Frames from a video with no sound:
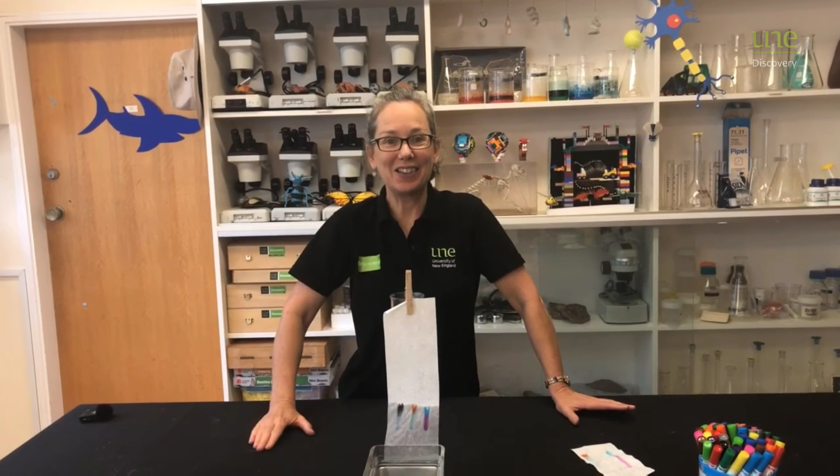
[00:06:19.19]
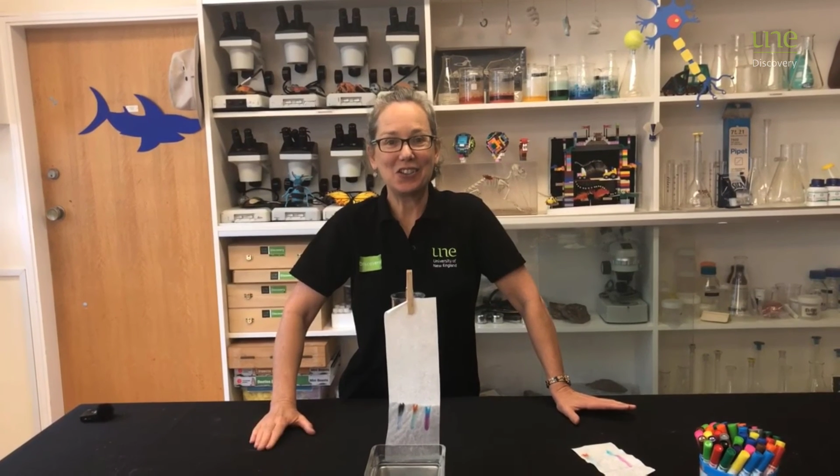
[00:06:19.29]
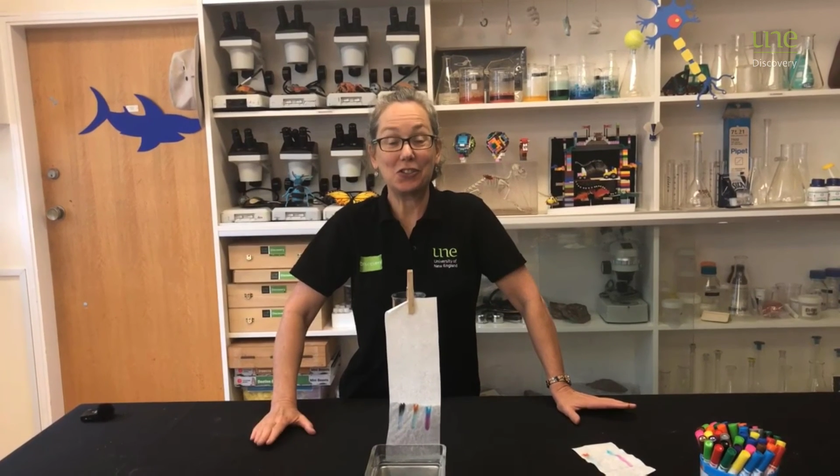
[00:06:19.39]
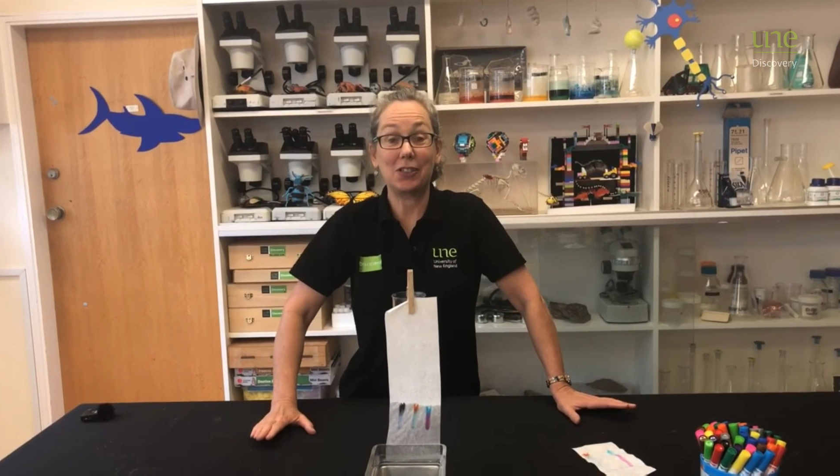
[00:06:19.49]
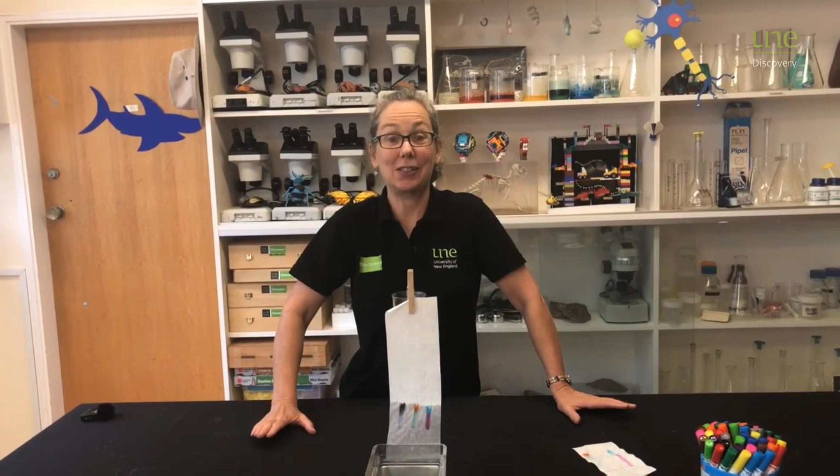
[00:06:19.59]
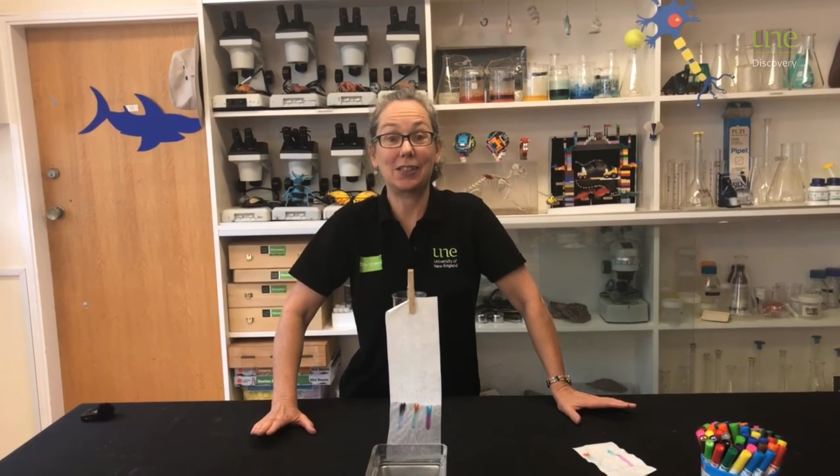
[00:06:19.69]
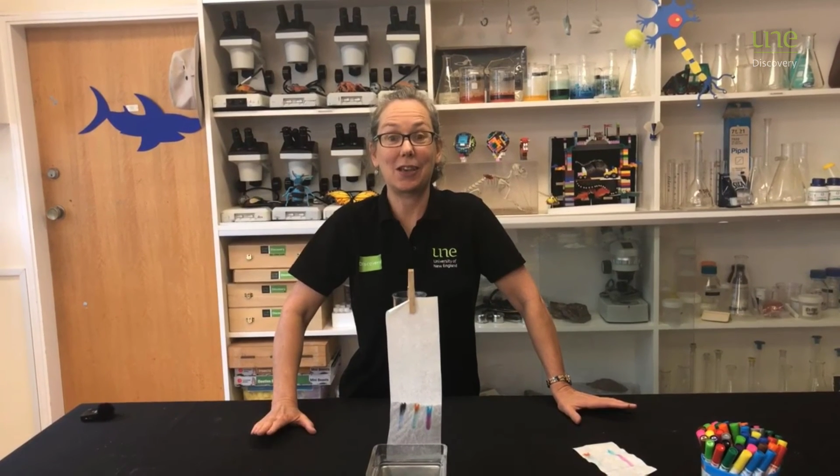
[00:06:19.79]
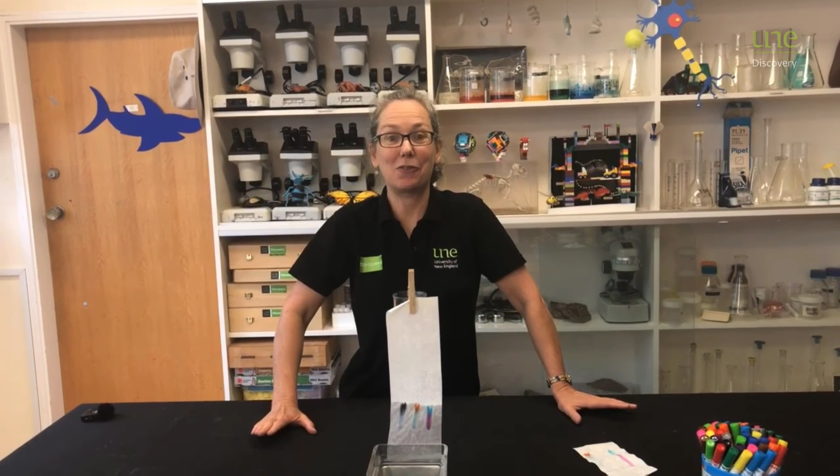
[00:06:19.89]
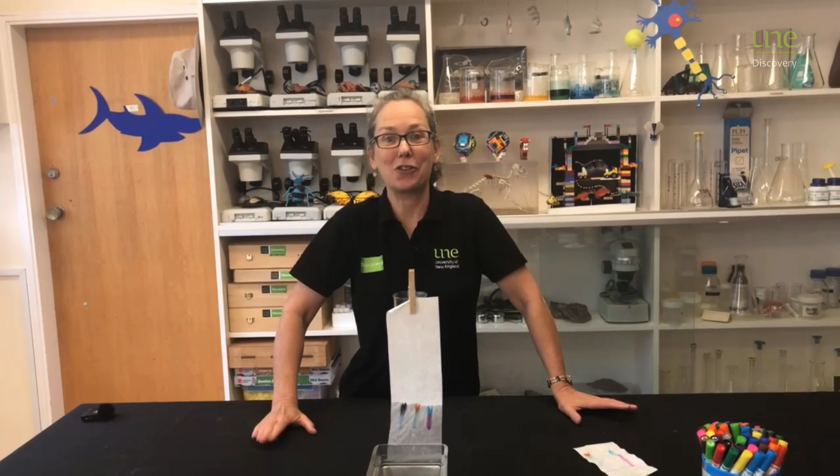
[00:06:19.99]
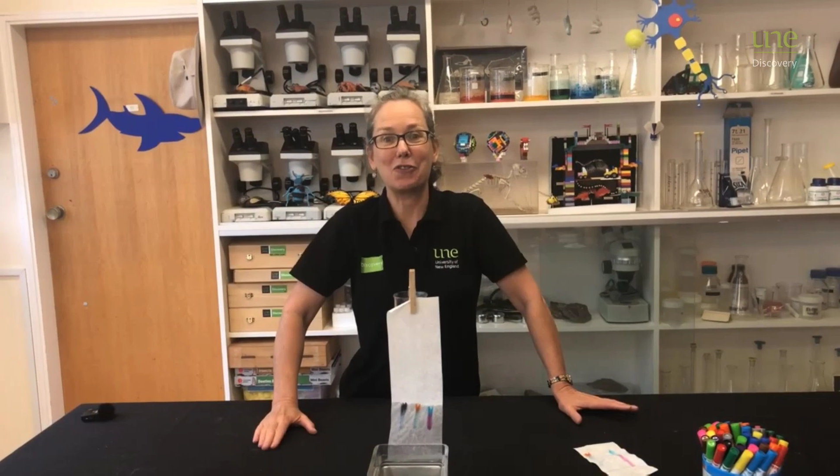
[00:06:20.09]
on
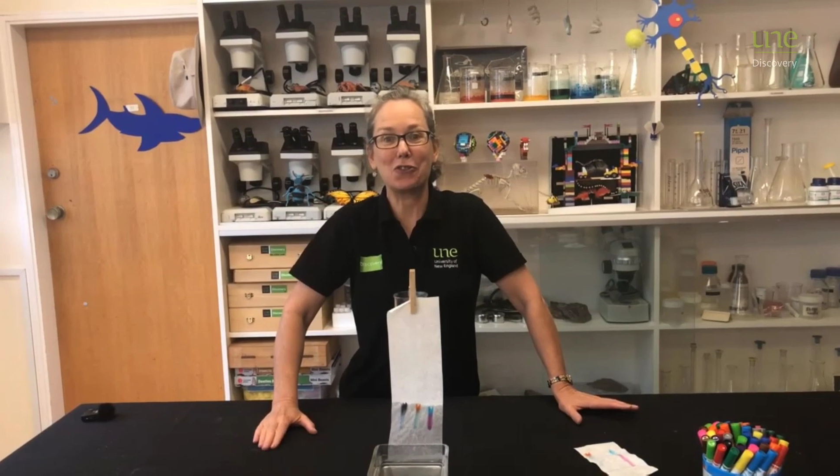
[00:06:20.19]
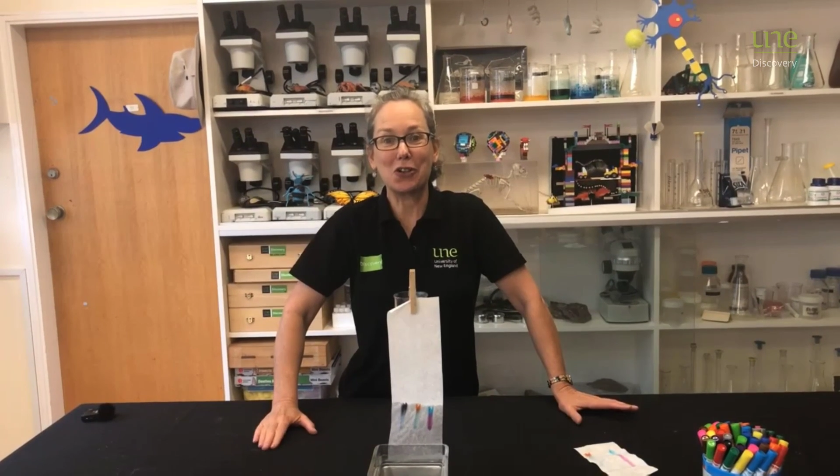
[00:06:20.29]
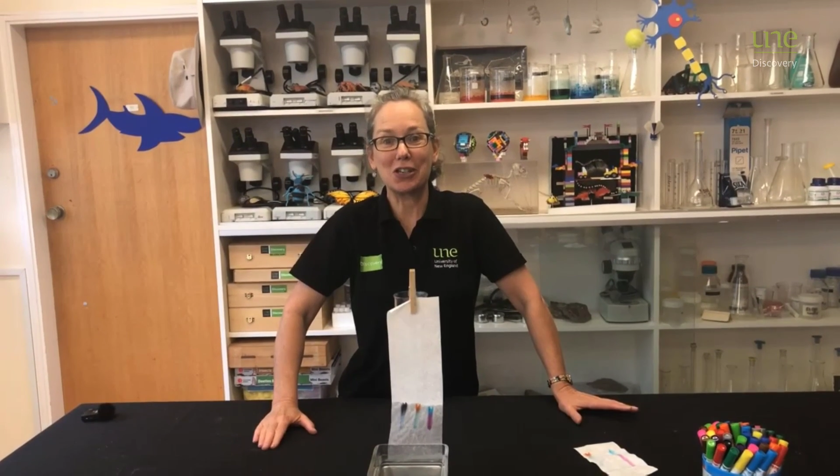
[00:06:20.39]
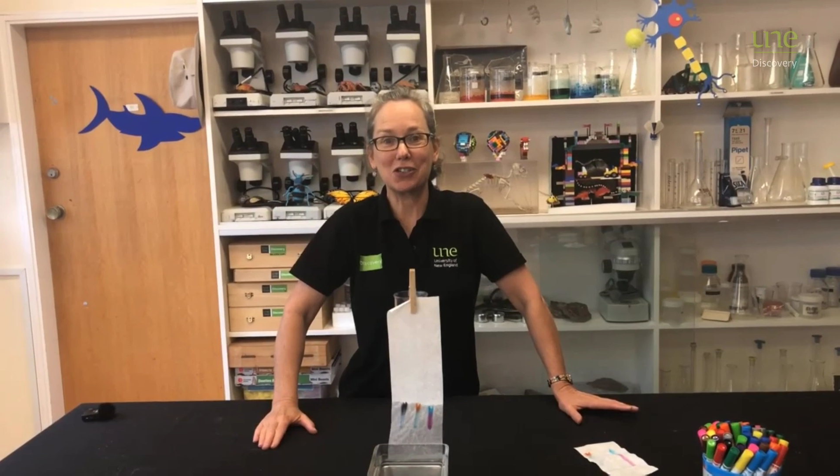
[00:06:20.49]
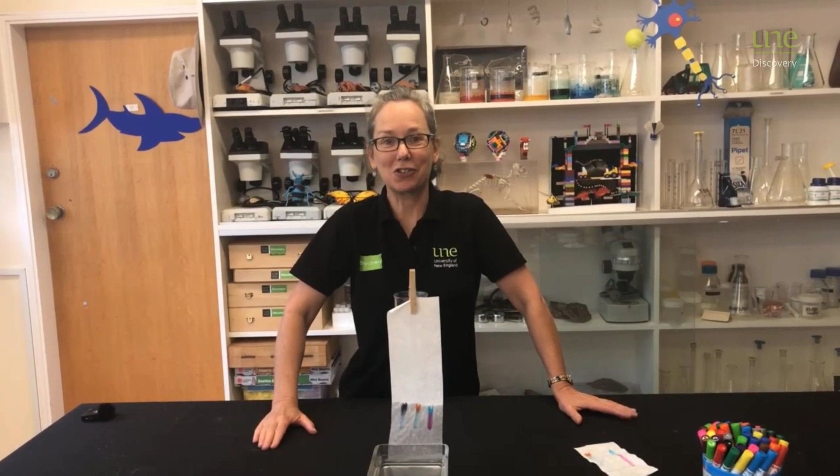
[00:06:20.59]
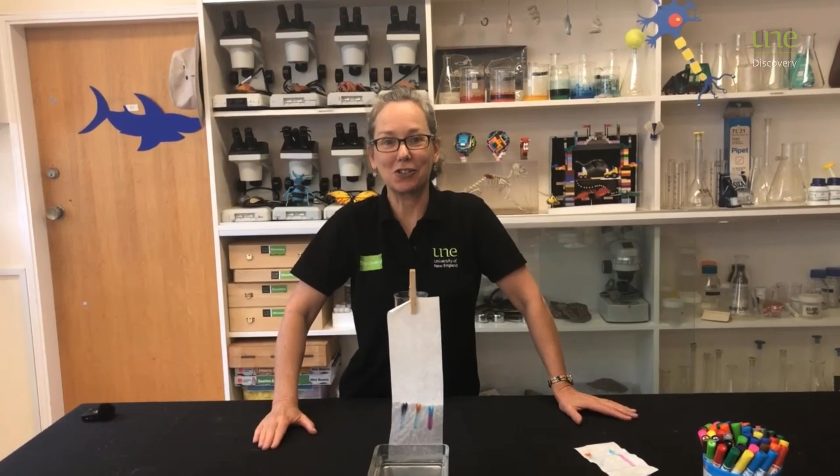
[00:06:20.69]
Discovery Voyager